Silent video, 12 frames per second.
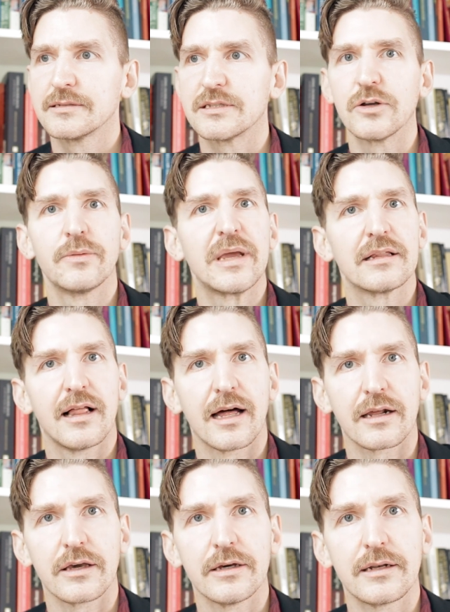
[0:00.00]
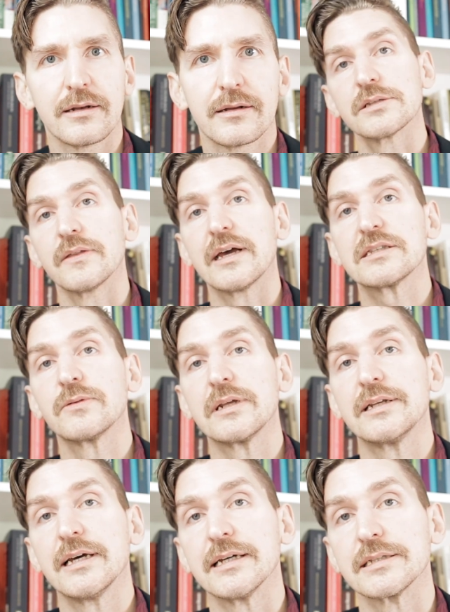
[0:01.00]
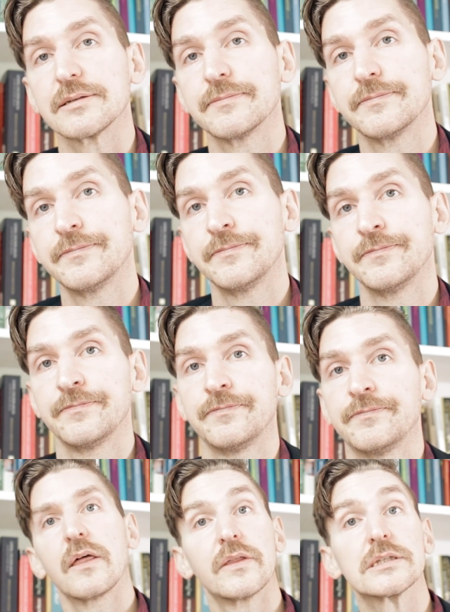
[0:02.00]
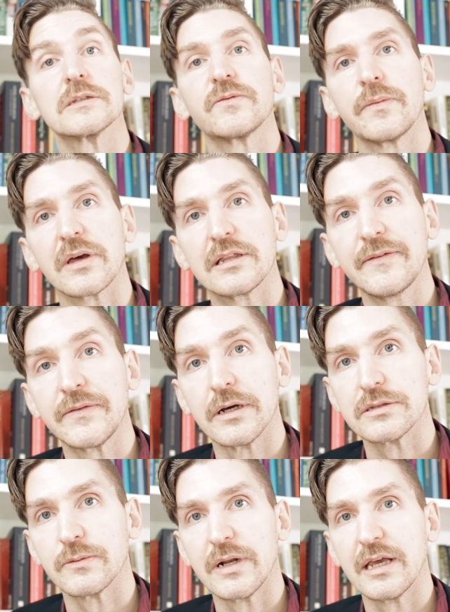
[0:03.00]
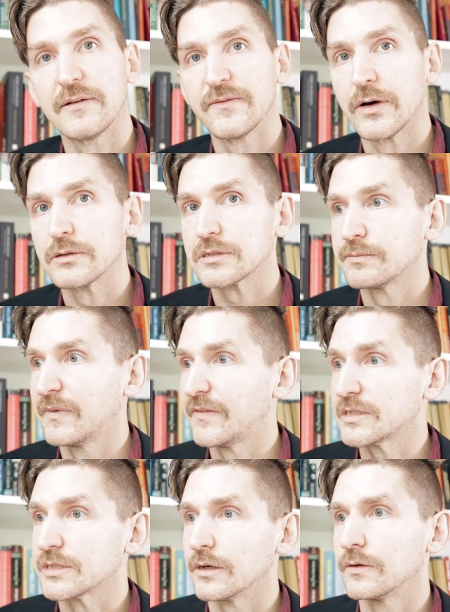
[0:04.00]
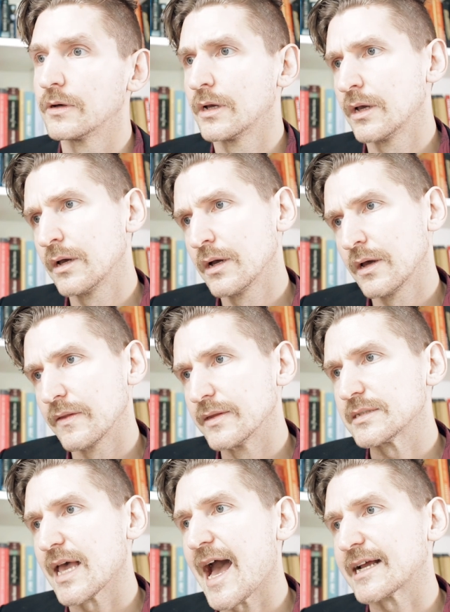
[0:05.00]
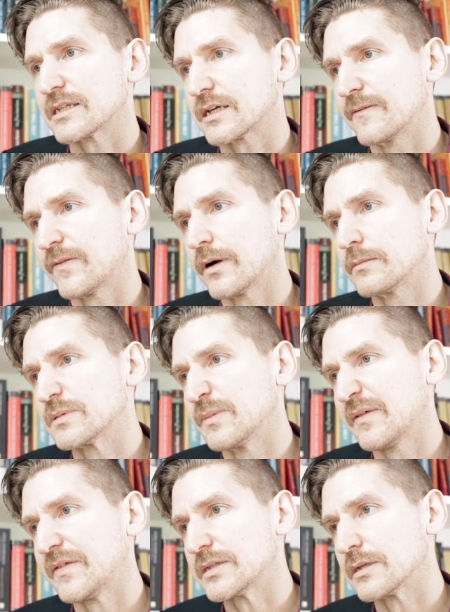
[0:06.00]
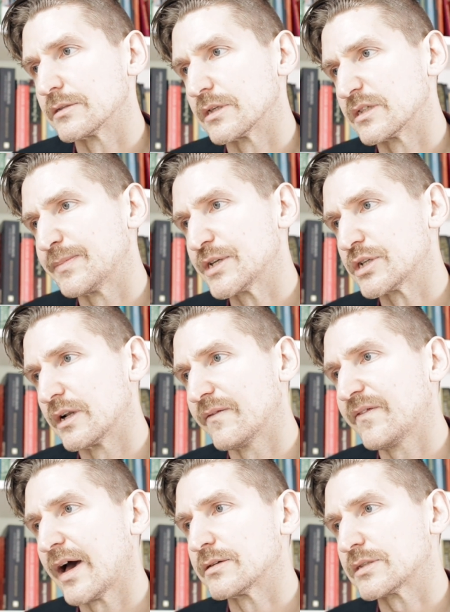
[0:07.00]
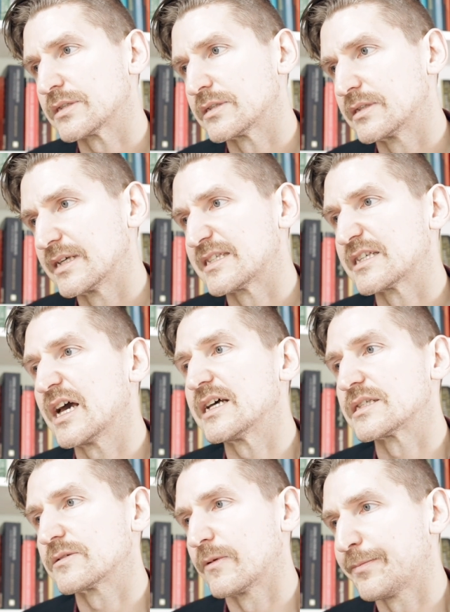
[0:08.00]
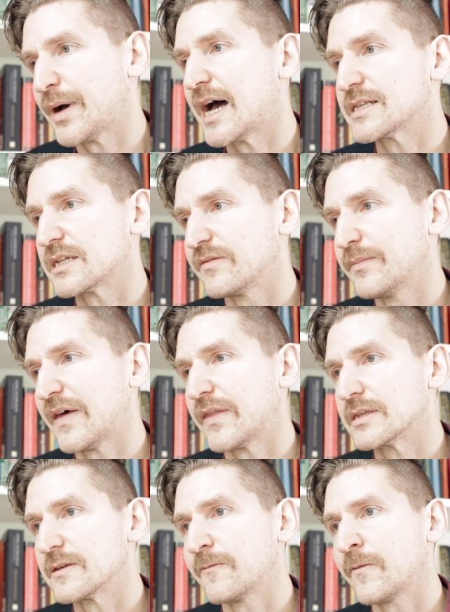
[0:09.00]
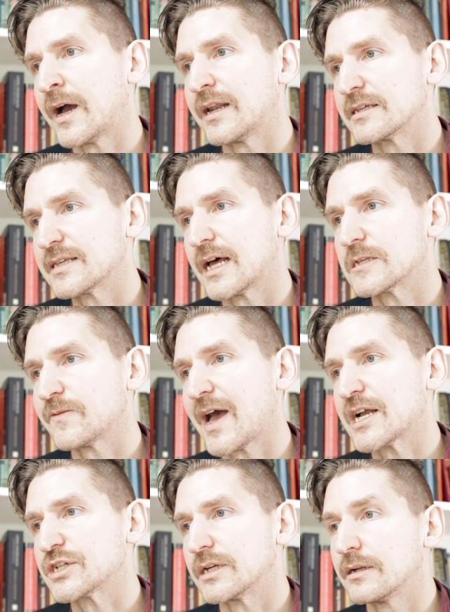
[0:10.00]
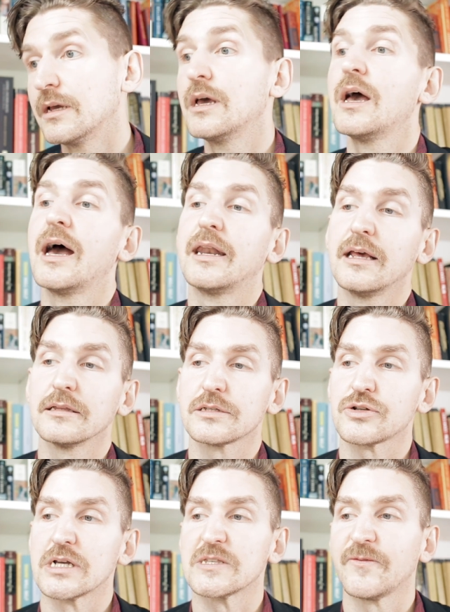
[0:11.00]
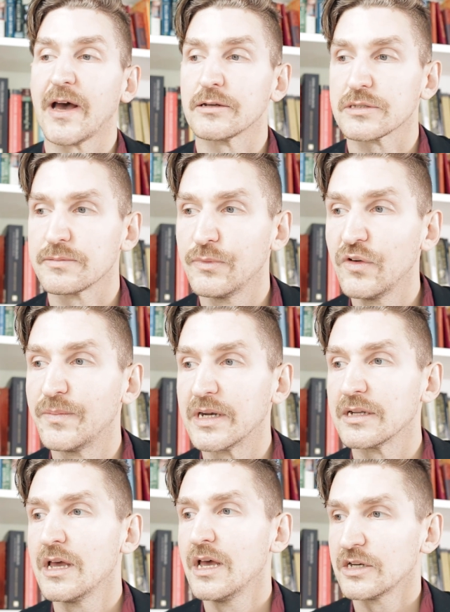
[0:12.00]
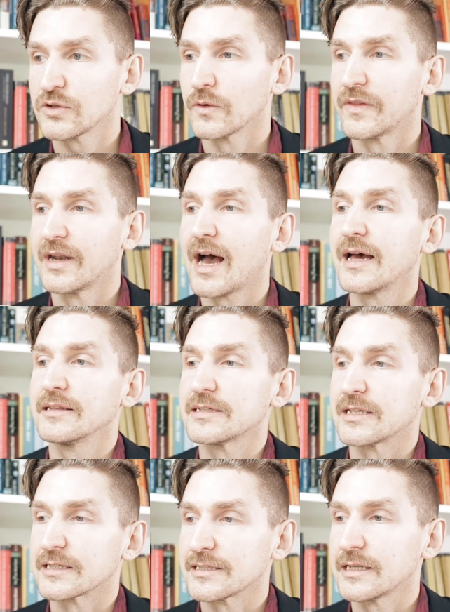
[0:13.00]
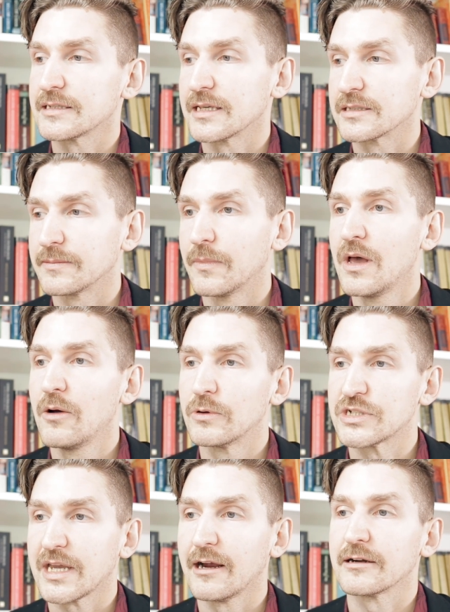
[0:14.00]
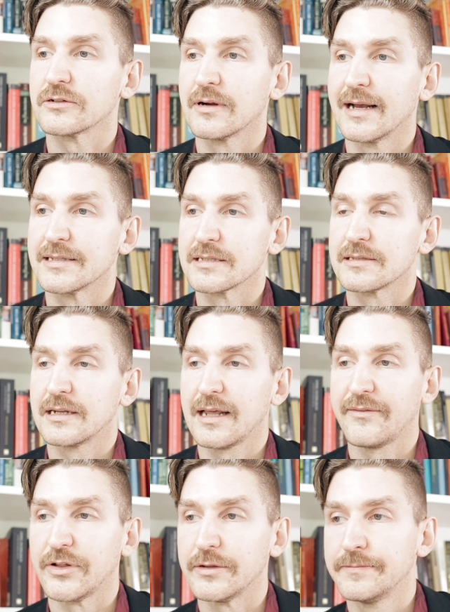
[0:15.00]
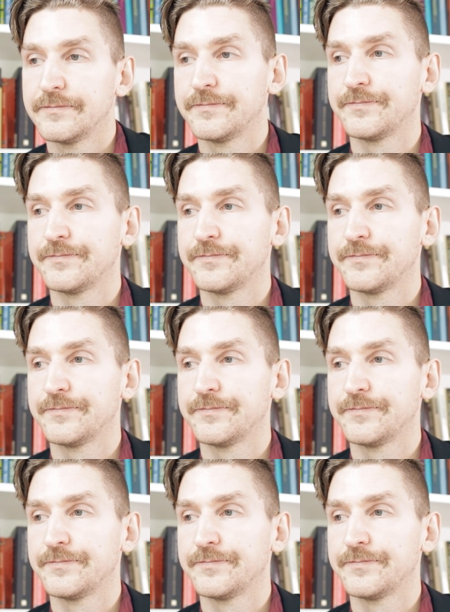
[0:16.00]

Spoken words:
It's doing me a lot of good. So that's what he does. This is from the Cliff Notes when he invokes Mephisto. "This act confirms Mephisto's suspicion of Faust's disgust with positive methods of finding satisfaction and illustrates Faust's movement toward the nihilistic cynicism which characterizes the devil."